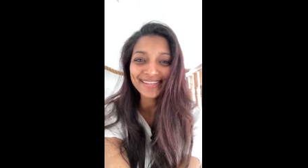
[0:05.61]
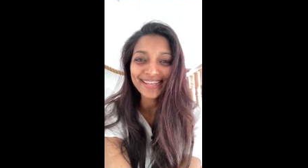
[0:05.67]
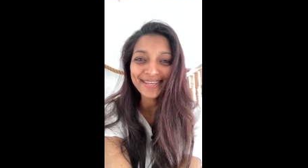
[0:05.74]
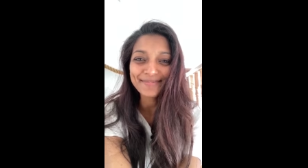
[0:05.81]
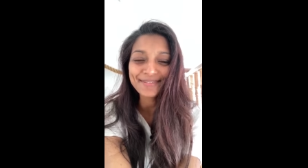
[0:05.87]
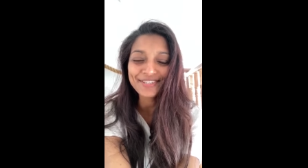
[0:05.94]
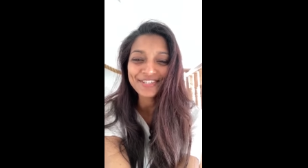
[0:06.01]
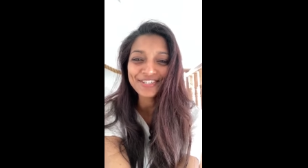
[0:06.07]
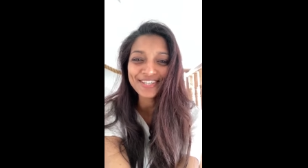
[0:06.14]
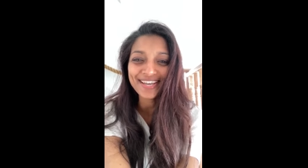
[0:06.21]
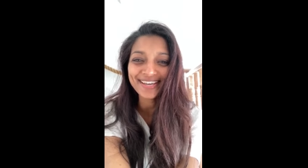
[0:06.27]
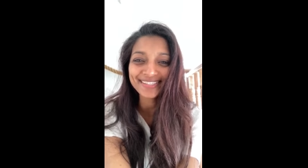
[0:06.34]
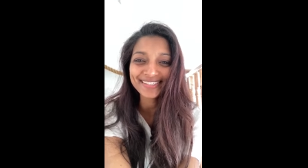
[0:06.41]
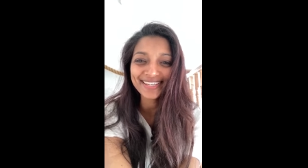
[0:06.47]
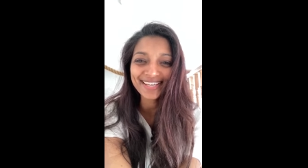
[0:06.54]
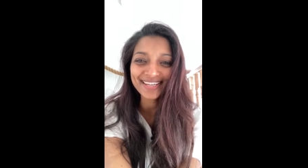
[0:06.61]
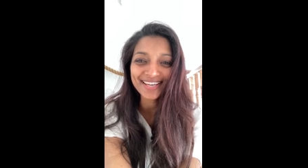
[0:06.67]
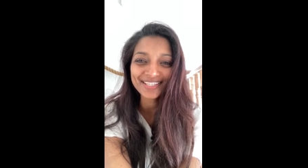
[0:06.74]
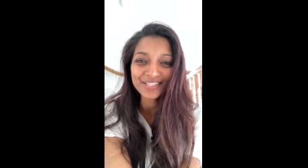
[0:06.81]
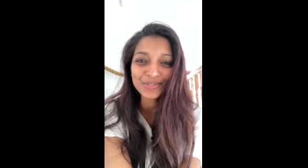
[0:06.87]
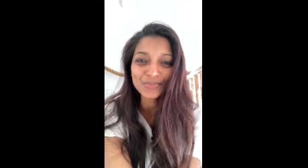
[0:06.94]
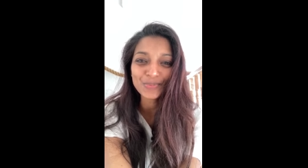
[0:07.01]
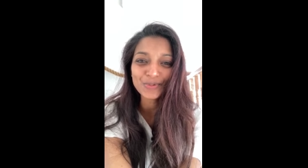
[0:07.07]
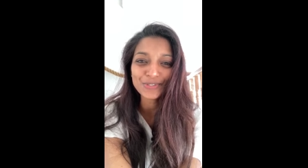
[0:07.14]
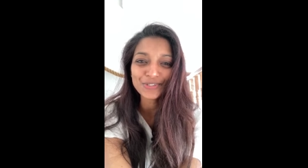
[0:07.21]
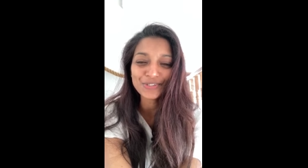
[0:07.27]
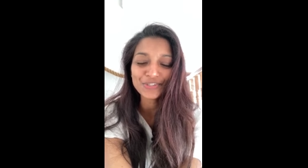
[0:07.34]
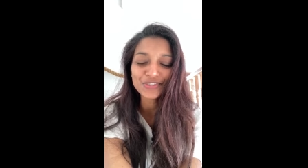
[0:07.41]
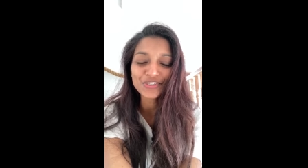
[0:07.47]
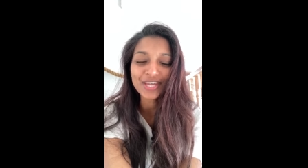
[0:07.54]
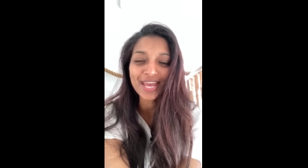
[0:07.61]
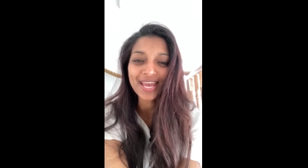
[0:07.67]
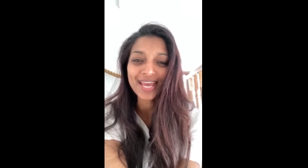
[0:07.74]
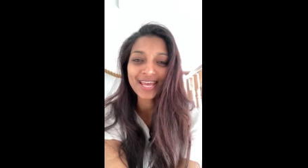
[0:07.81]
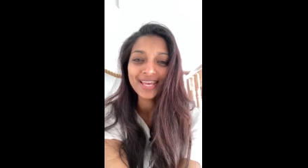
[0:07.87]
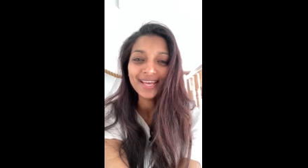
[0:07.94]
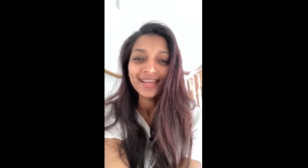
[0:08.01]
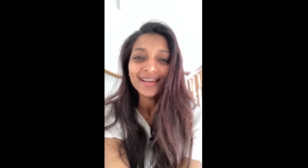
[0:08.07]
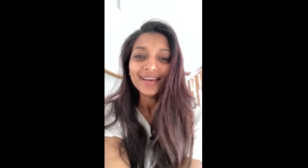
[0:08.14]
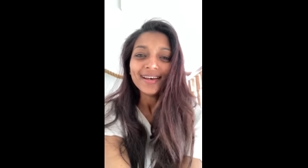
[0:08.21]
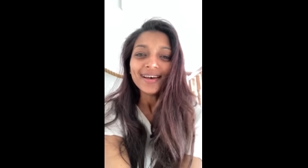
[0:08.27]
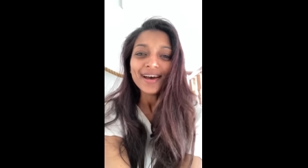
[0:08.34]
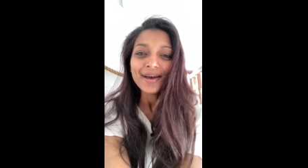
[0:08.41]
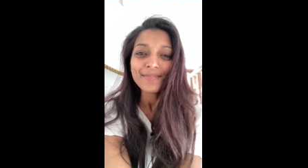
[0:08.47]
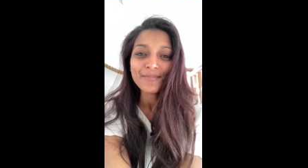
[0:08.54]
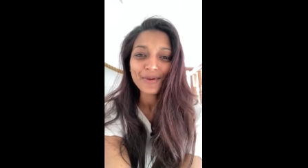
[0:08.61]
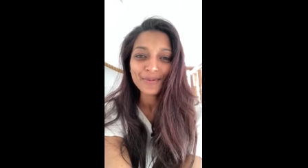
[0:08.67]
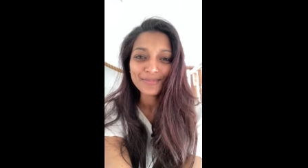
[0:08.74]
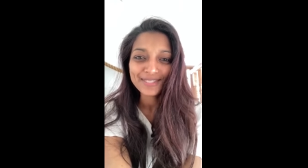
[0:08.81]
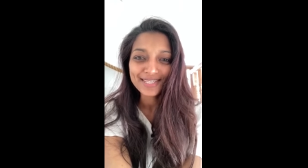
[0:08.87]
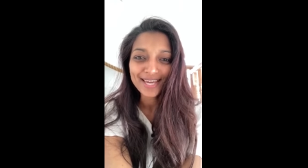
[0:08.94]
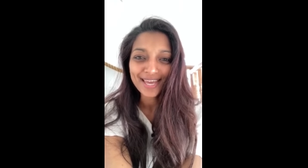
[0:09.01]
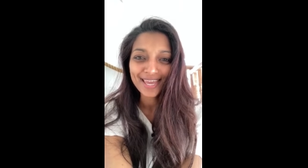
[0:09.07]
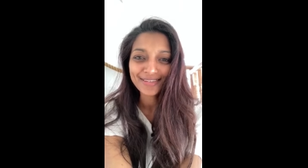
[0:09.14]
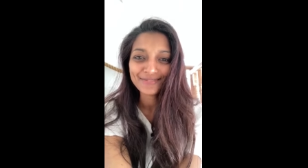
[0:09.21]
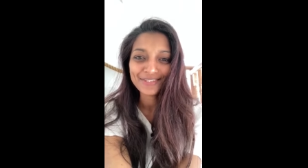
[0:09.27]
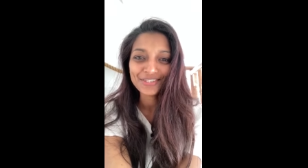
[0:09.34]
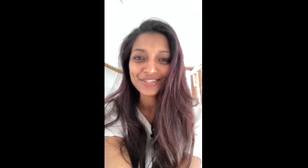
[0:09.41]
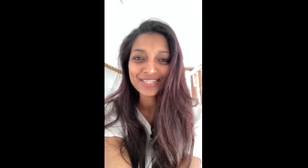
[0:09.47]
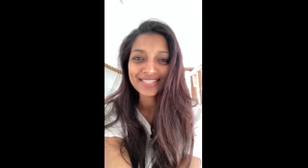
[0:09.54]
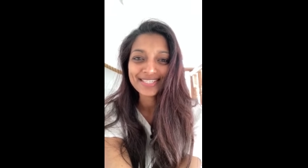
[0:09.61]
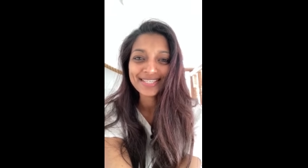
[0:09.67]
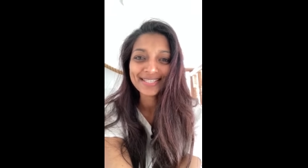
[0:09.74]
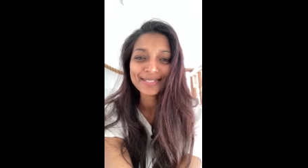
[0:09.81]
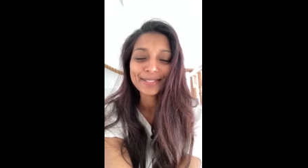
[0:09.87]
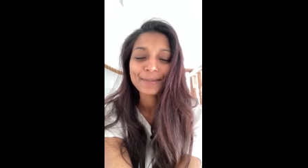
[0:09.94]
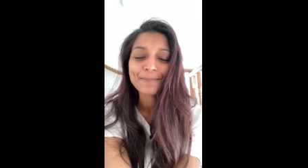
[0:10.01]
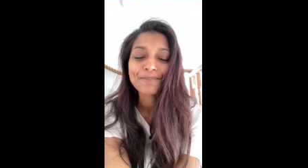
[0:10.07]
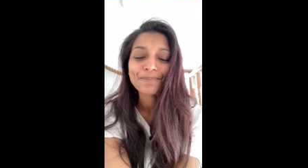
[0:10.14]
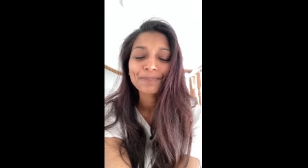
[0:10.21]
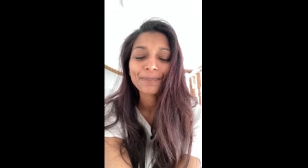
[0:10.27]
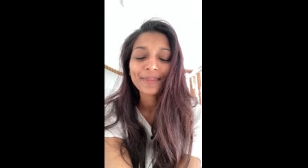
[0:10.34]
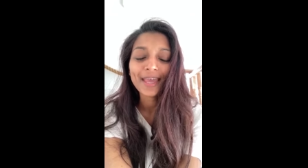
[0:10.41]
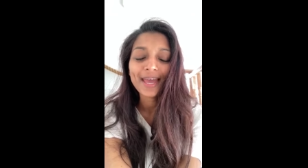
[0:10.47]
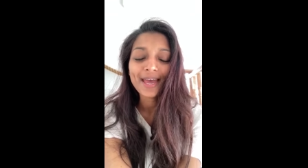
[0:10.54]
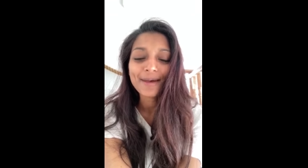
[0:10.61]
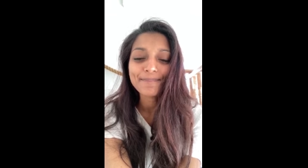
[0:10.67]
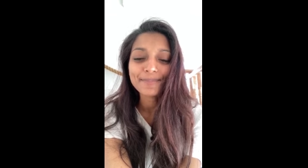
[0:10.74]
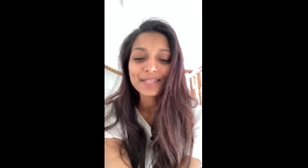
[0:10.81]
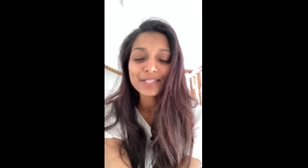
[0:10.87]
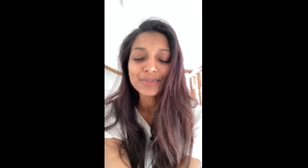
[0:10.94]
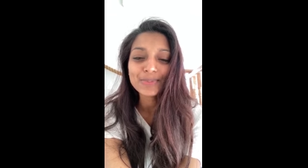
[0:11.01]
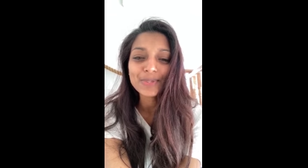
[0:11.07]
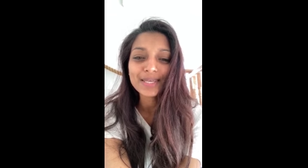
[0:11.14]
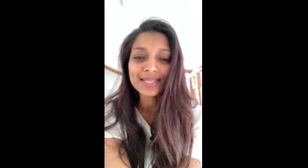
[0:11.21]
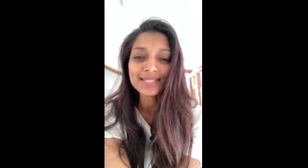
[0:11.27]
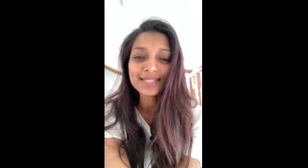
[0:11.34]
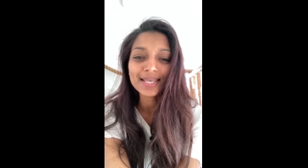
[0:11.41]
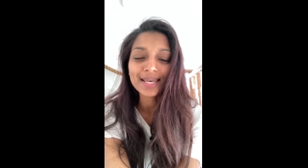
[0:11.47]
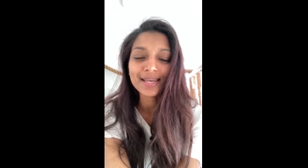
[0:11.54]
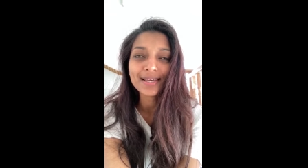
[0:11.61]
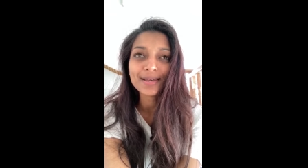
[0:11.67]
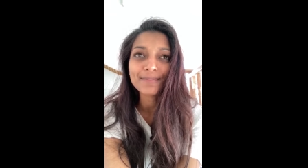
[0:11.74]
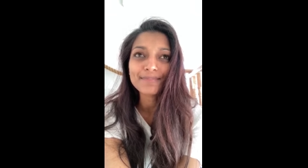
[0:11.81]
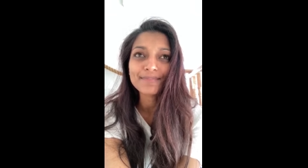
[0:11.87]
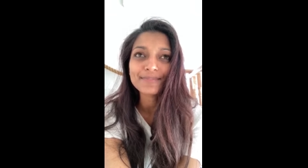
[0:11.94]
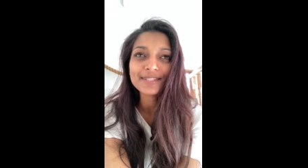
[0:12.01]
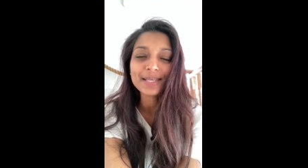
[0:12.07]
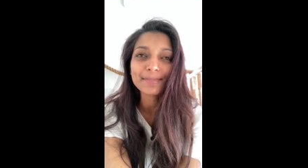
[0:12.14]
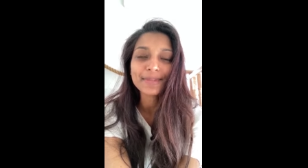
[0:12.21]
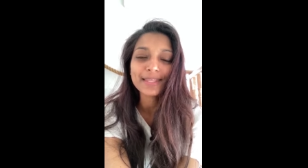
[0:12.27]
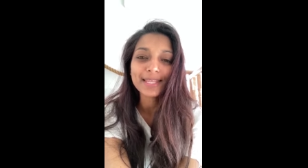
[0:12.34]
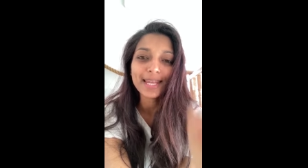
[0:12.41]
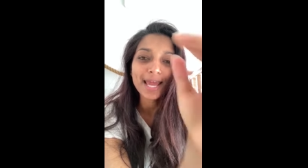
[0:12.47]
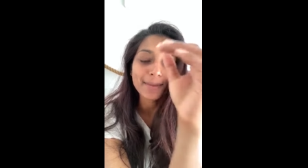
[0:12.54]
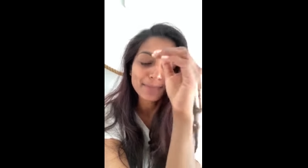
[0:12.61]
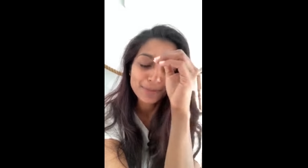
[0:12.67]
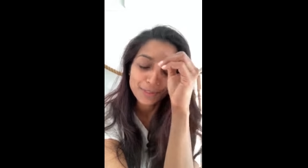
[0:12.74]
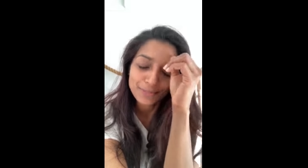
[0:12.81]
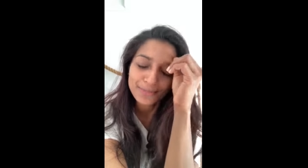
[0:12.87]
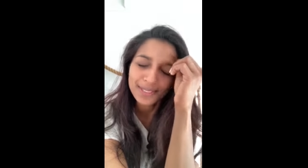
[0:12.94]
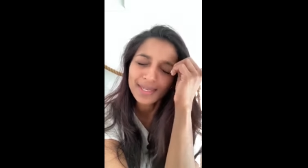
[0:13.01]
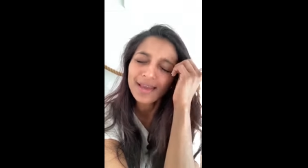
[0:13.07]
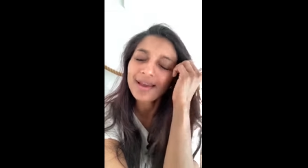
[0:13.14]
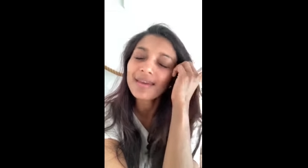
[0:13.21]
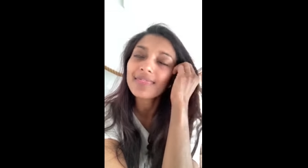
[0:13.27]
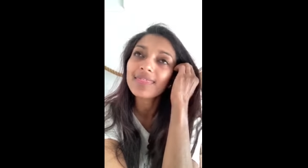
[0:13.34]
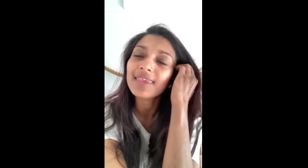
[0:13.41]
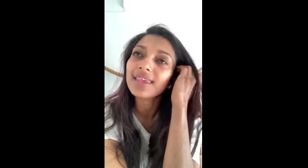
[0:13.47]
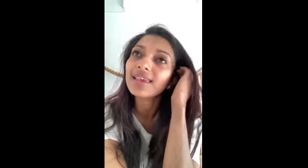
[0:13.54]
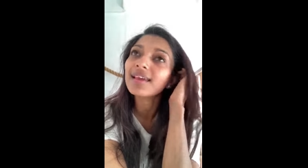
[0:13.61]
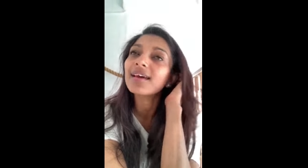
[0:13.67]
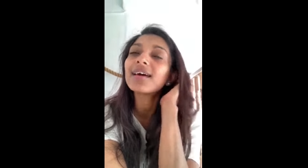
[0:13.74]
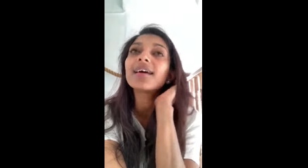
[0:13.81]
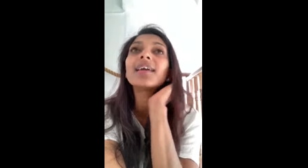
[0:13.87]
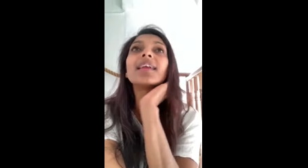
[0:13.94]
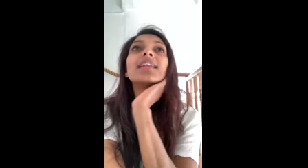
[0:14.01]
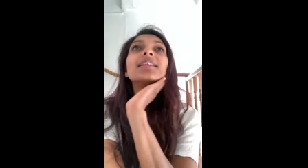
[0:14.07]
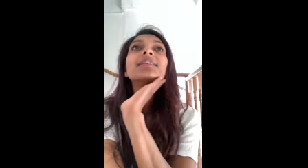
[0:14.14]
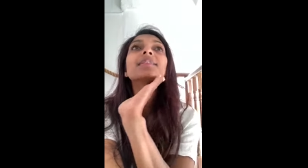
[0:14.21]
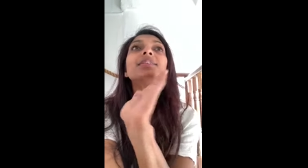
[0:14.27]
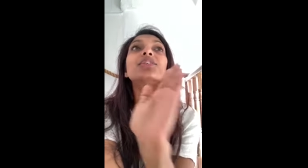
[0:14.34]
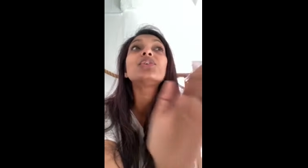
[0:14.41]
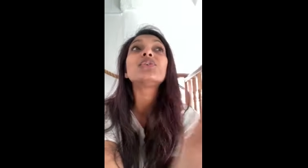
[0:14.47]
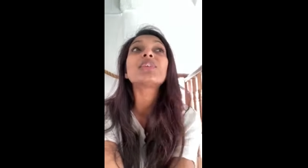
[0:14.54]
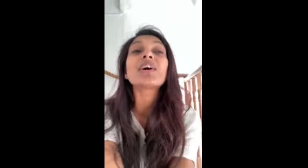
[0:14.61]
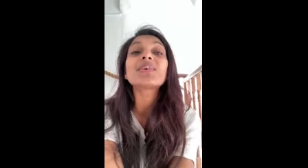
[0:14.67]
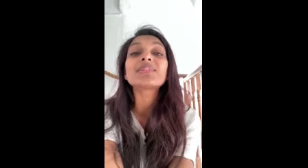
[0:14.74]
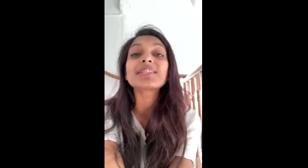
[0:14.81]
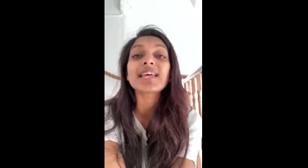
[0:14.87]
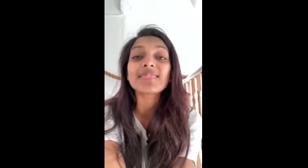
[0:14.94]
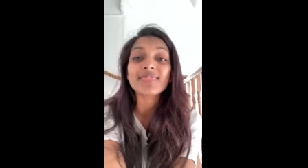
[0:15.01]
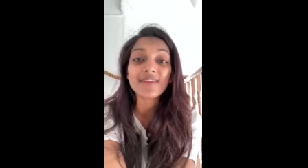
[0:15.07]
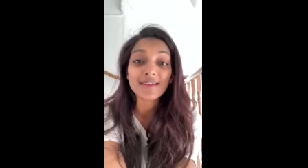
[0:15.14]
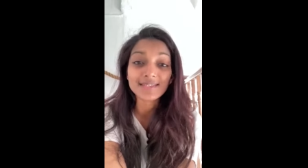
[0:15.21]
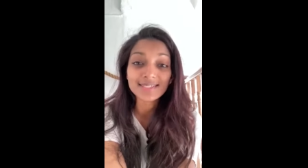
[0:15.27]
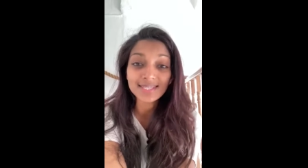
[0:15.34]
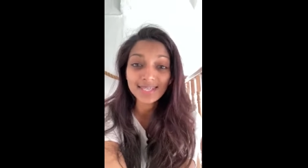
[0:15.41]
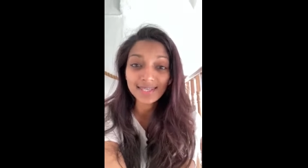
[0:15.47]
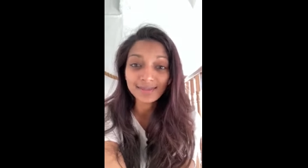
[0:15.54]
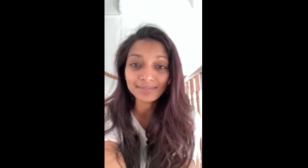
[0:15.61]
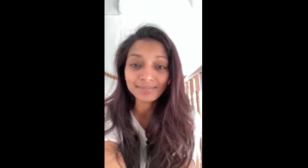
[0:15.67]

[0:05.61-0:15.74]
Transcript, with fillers: name is Shiyani, and I just wanted to share a moment I had with Jesus. Um, this was um, something that happened to me, I think, in 2013.